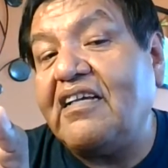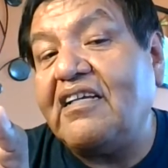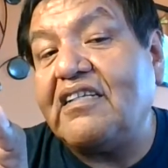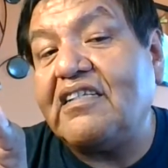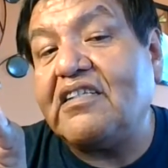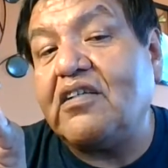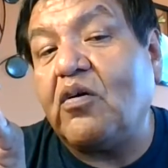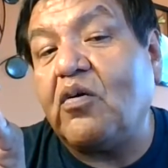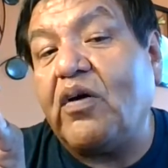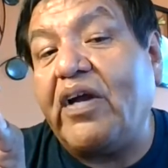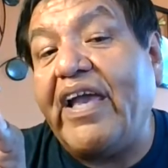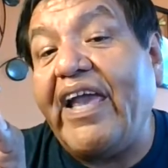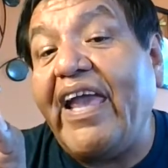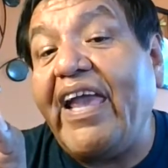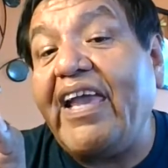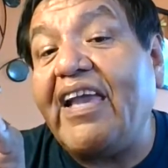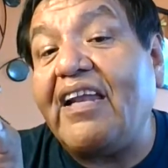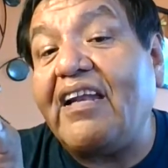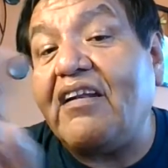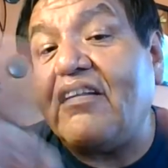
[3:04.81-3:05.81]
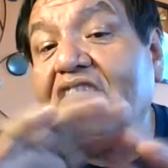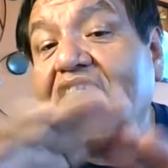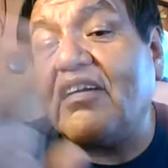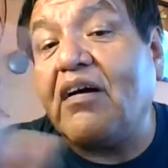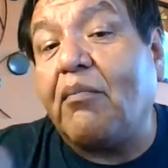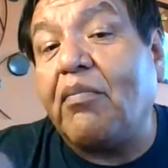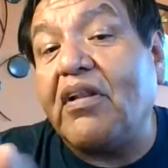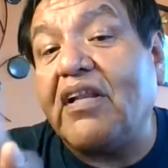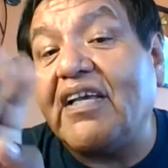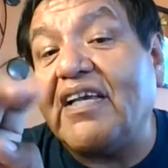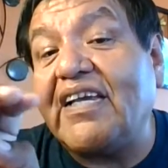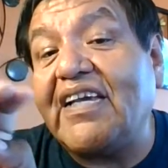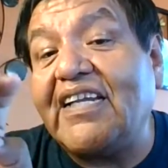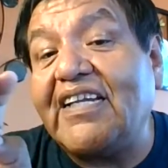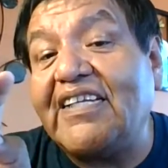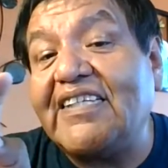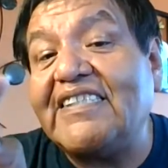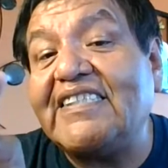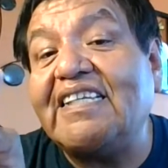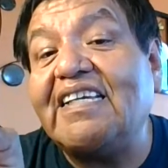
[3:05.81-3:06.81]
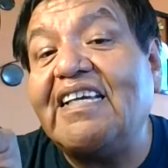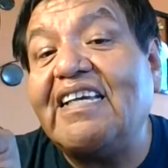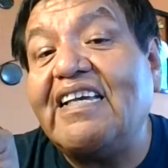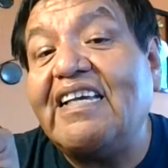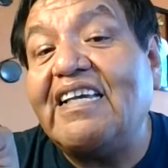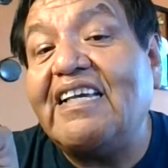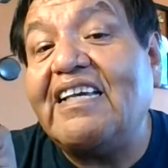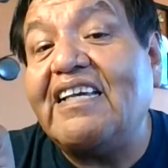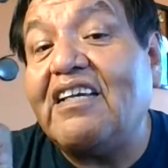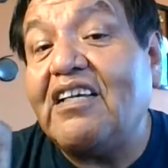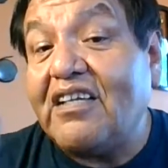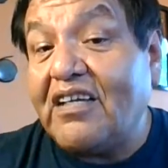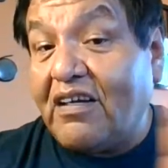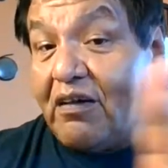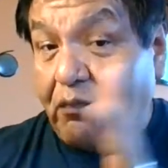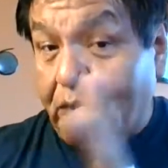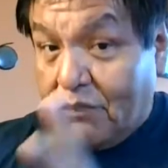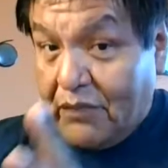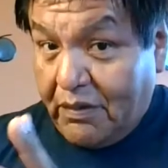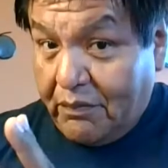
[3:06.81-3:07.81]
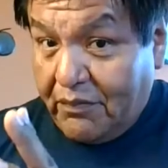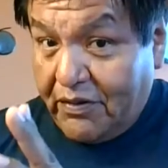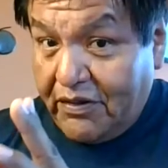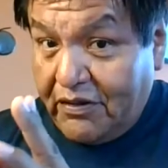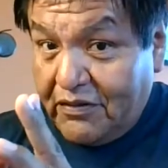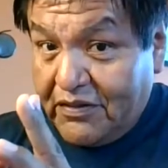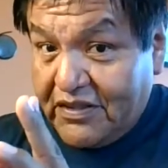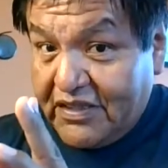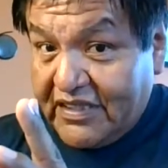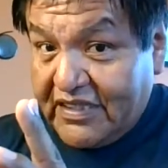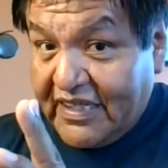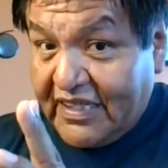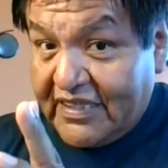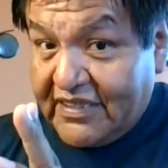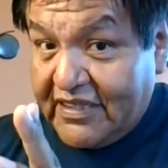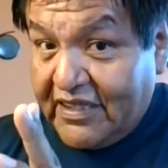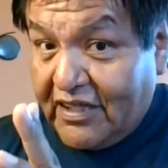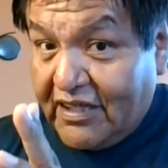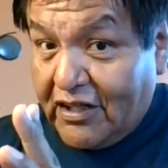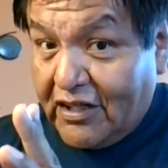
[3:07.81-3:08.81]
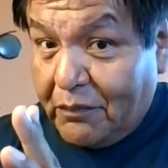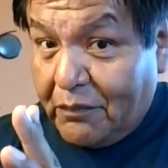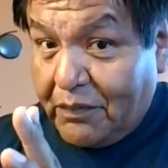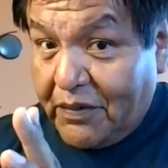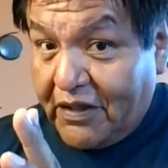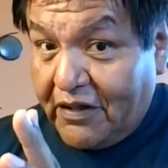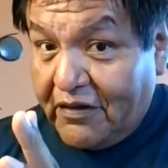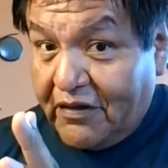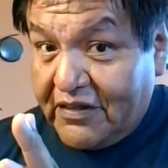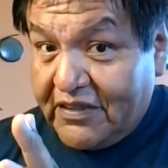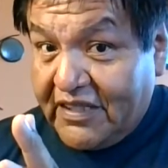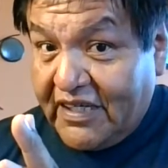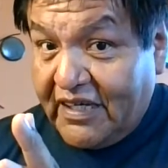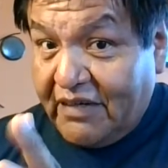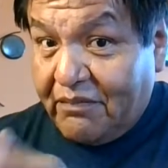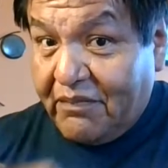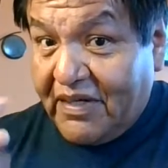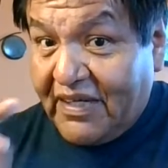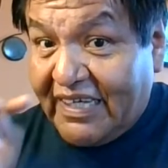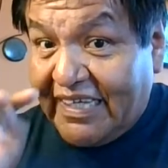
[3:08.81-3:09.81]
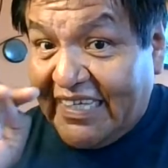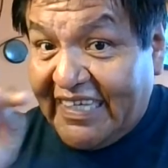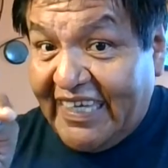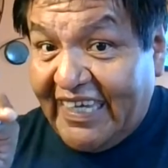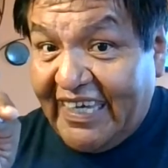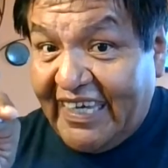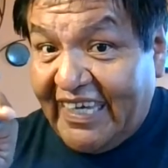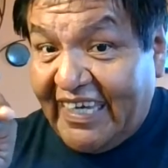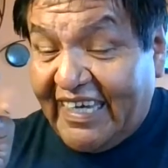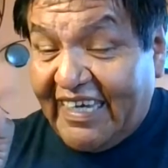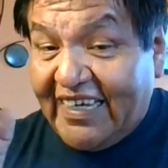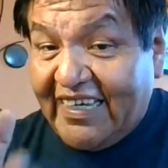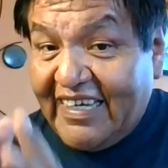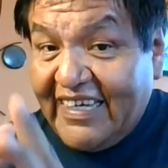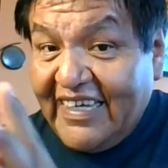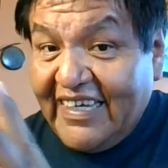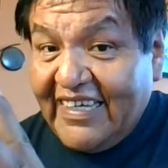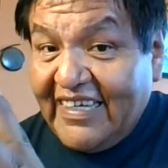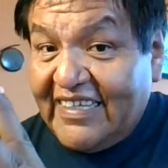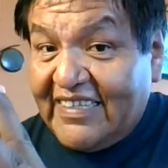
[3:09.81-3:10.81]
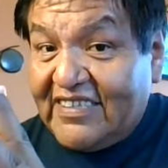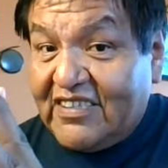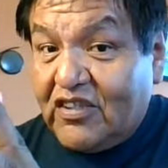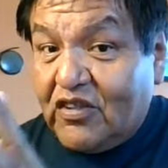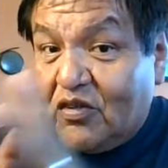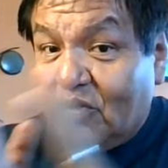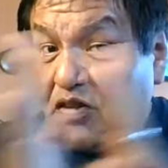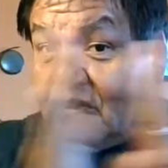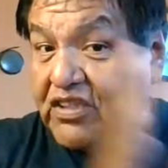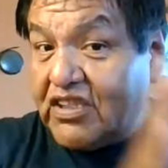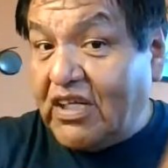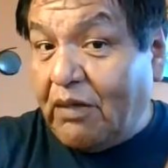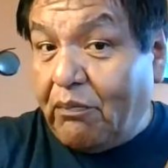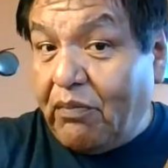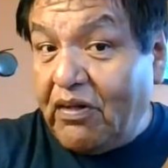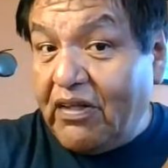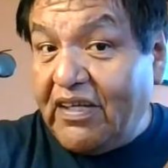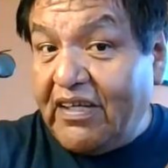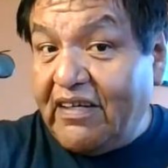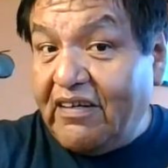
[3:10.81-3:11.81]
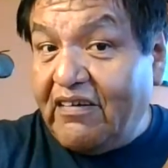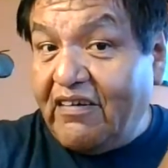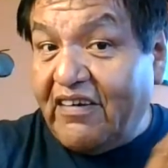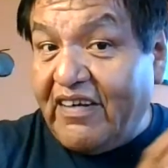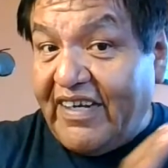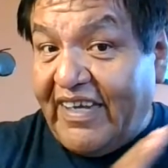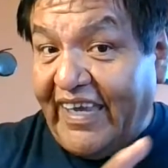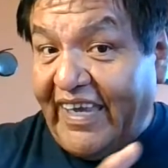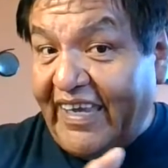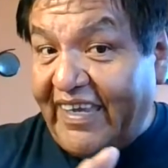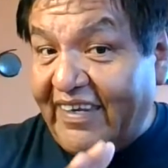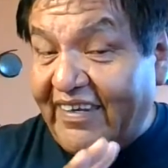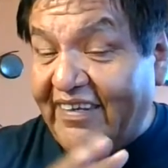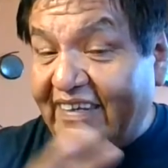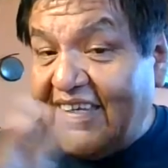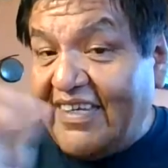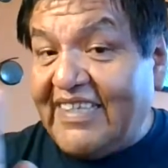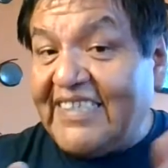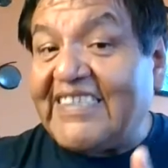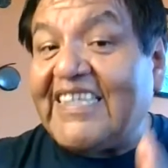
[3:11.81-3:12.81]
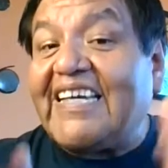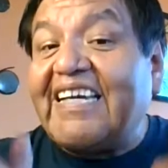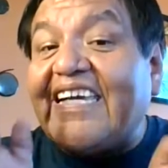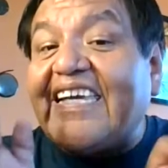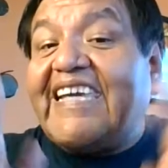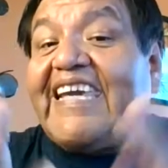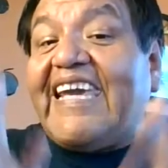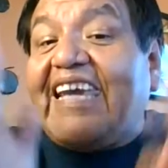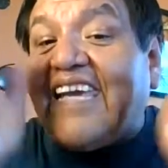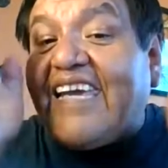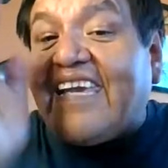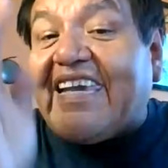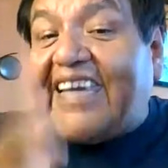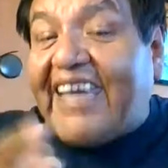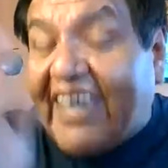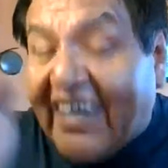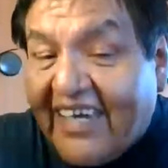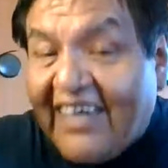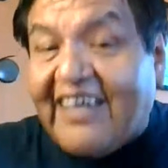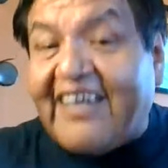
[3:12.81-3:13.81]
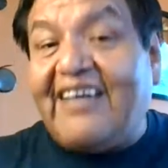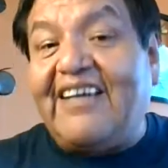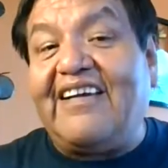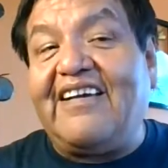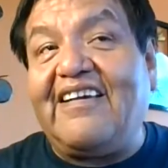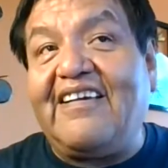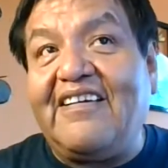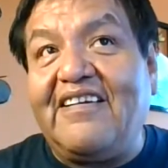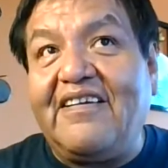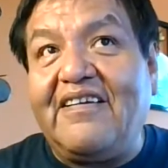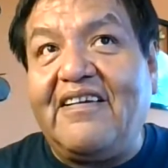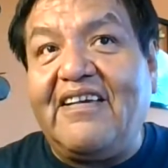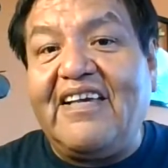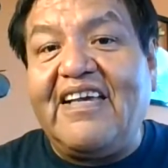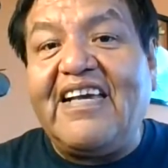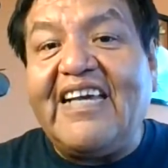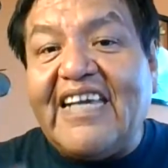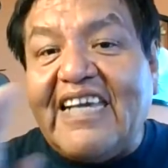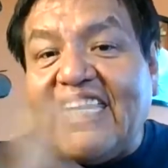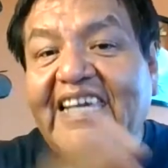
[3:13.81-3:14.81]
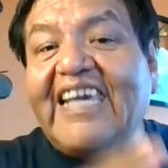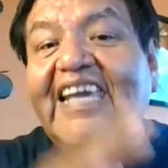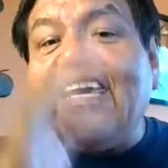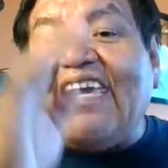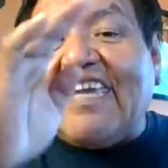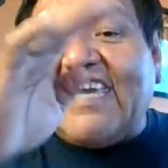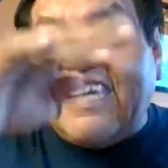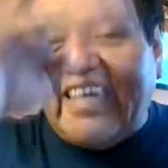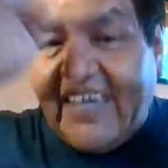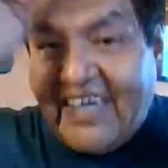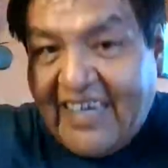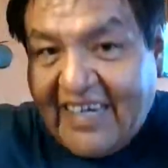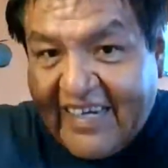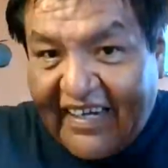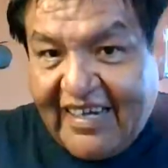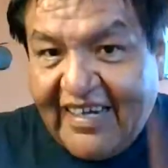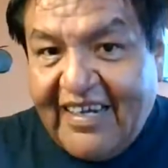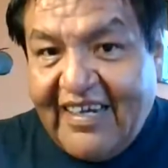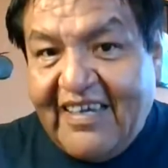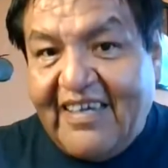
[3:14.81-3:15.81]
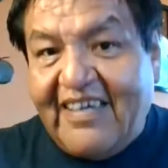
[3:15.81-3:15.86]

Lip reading: So 8, doubling it is, remember using that singular plural type? Geek is you double it on 8 is gigik. Gigik.